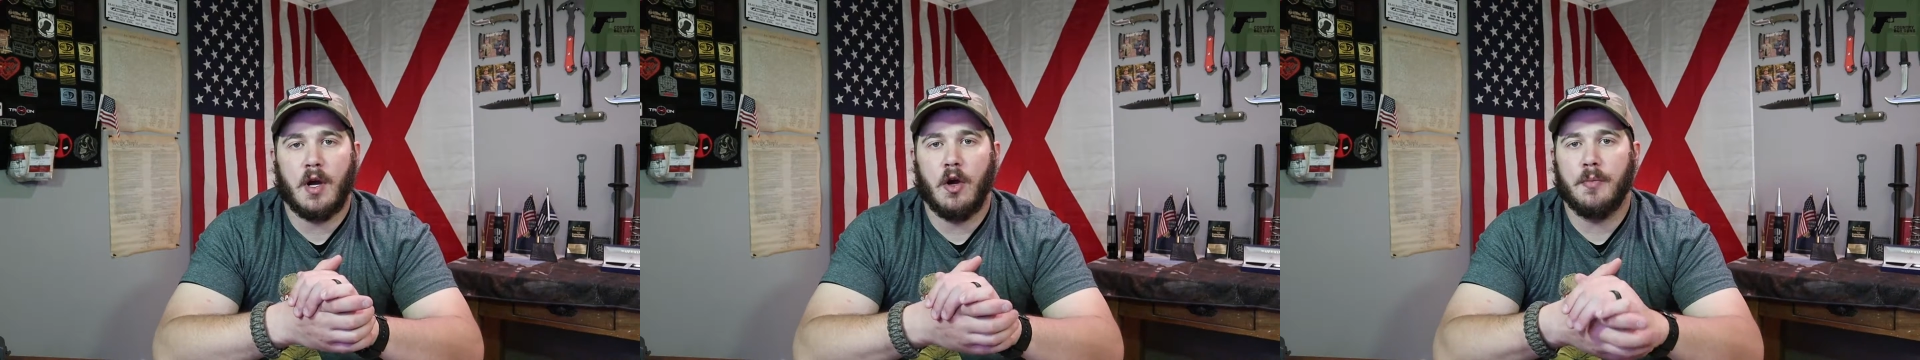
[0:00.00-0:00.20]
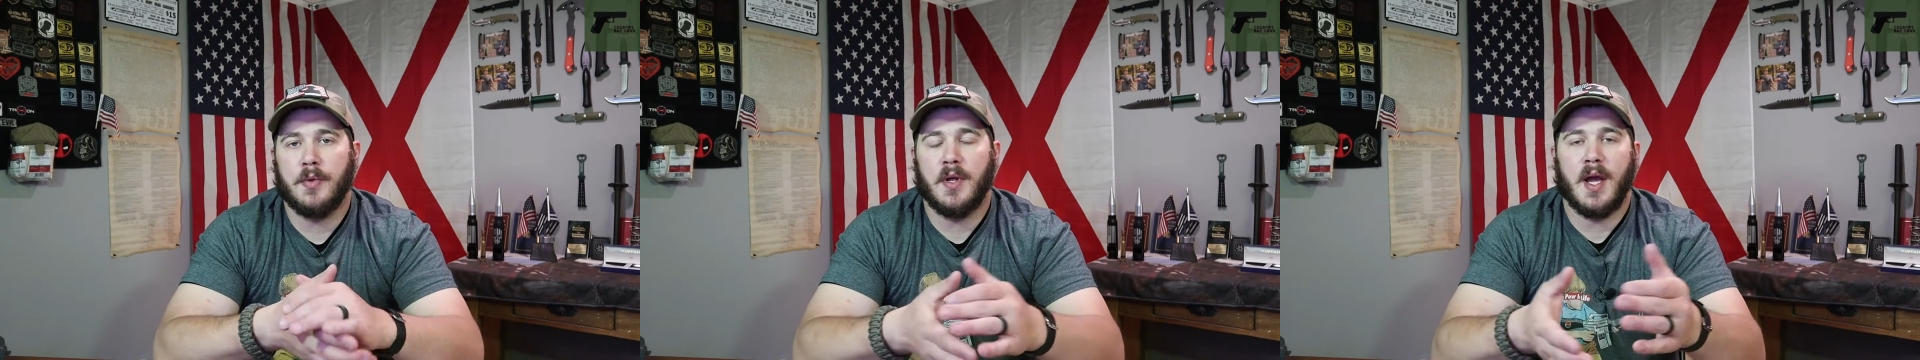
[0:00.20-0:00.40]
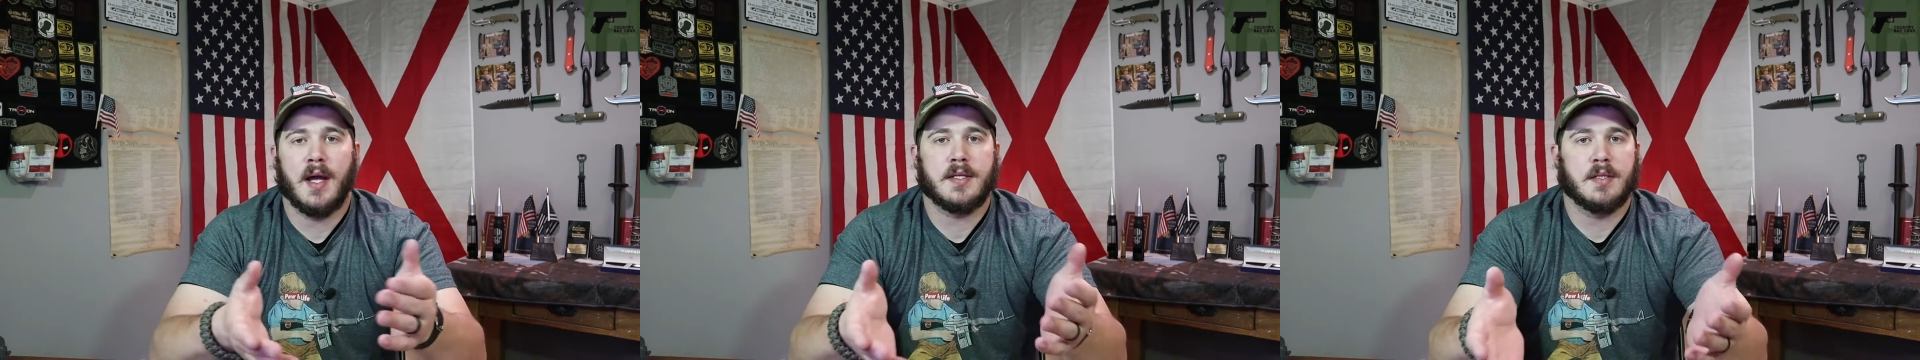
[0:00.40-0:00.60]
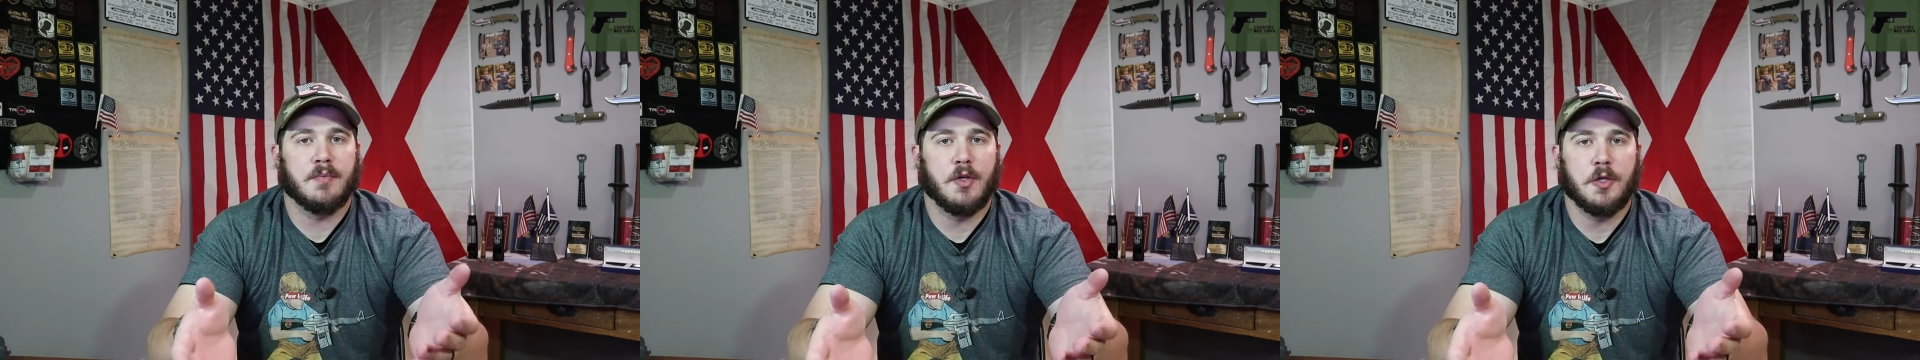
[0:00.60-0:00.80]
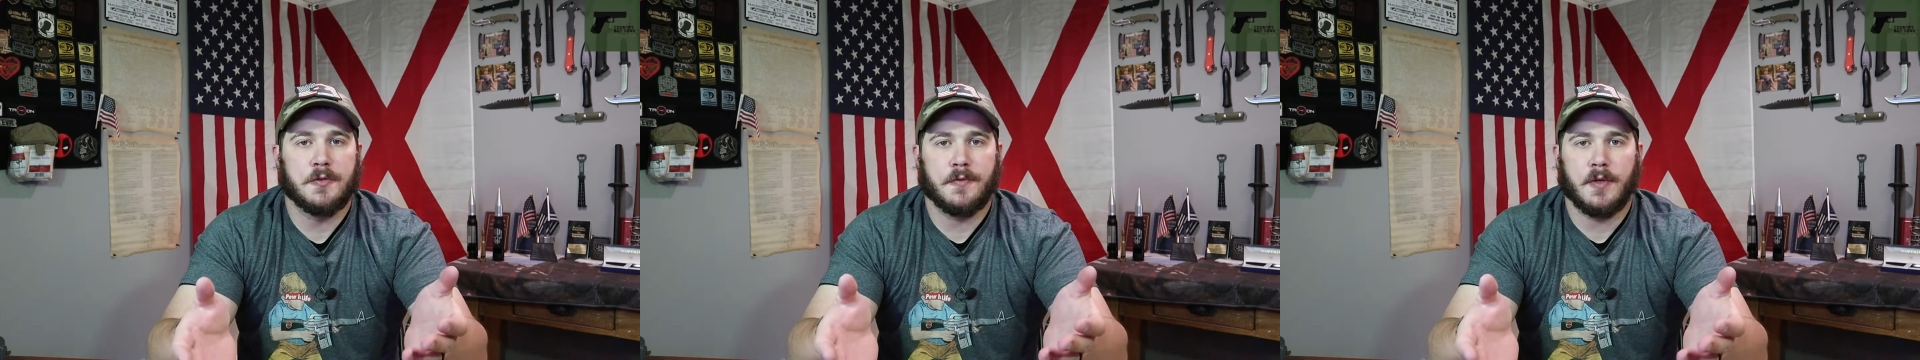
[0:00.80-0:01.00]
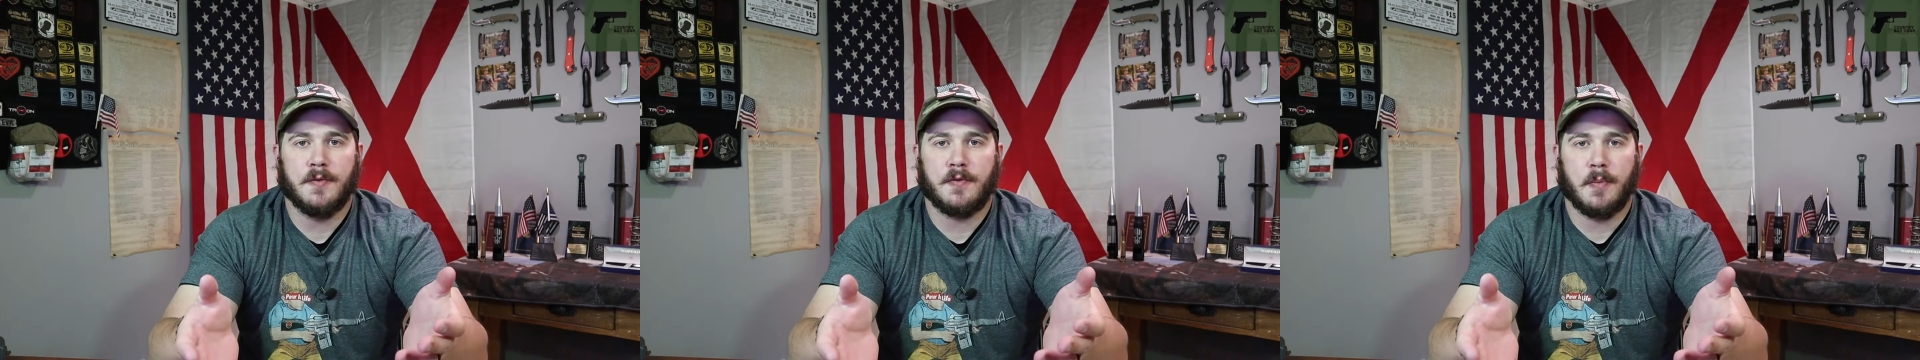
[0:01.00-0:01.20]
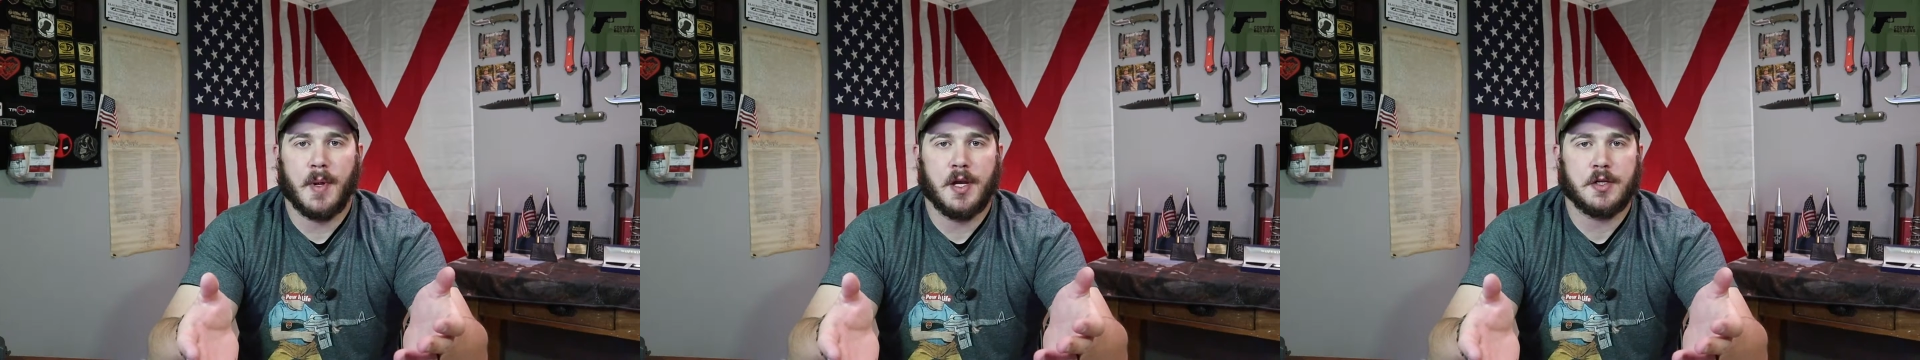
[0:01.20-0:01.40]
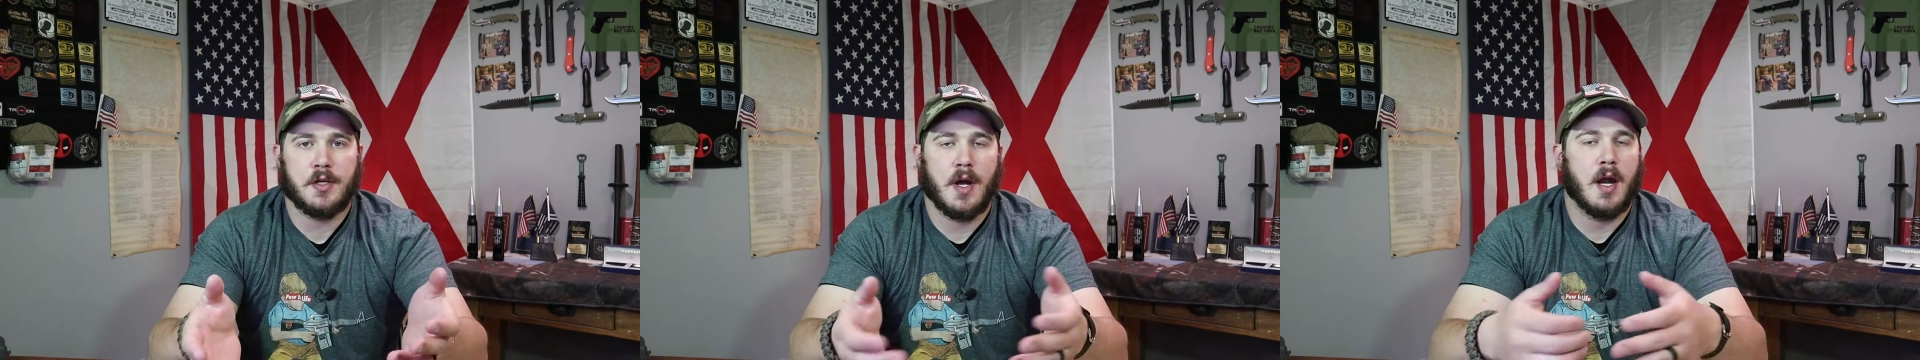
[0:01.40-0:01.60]
I hope you got some useful
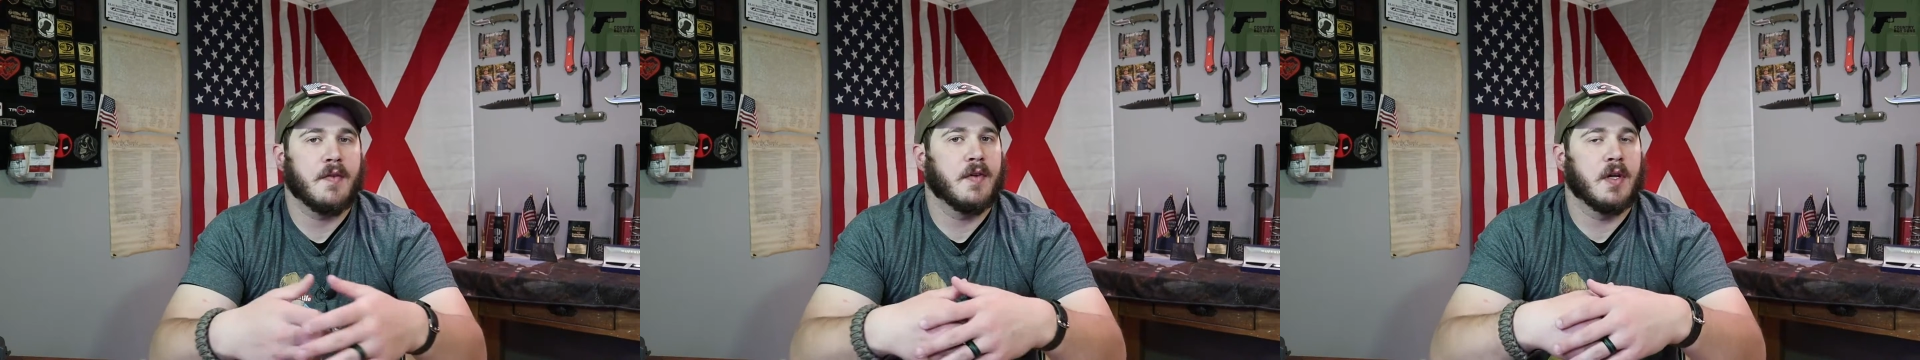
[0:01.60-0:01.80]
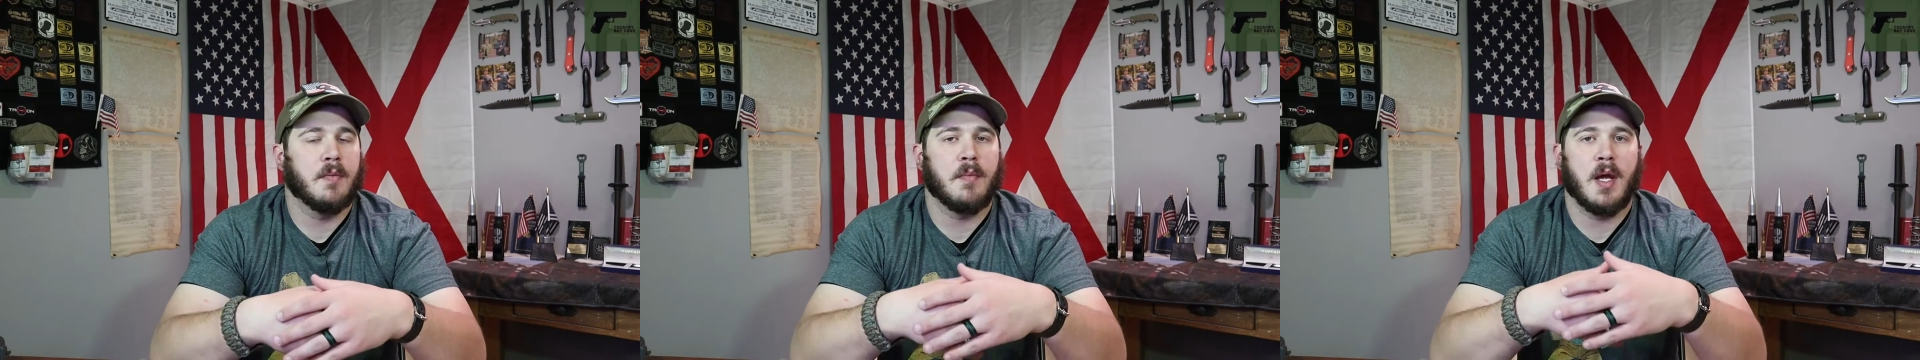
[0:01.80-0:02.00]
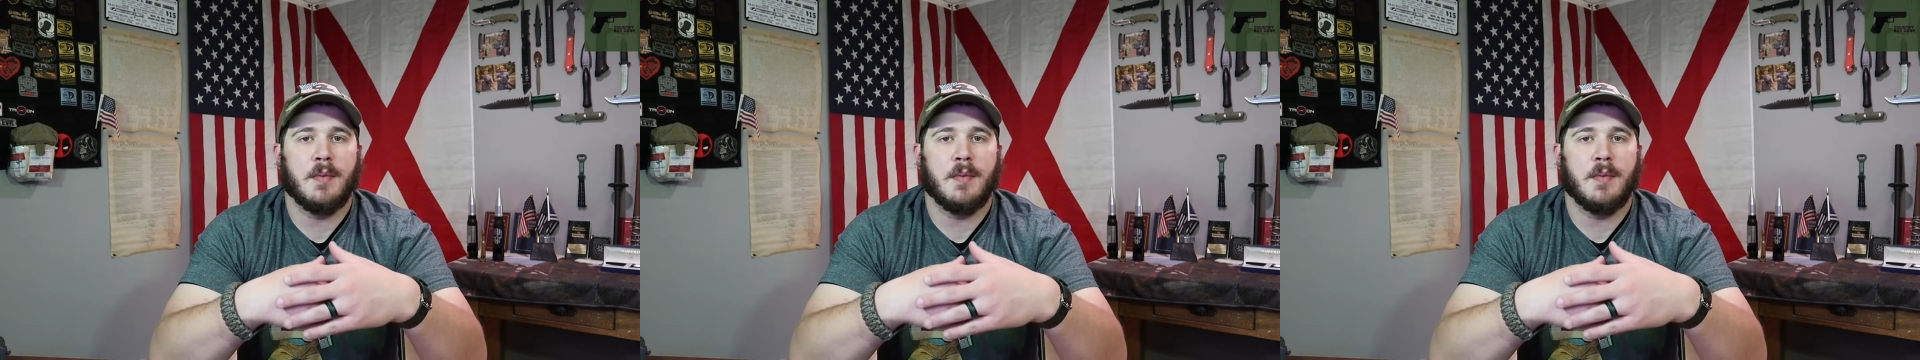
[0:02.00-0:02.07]
information out of it.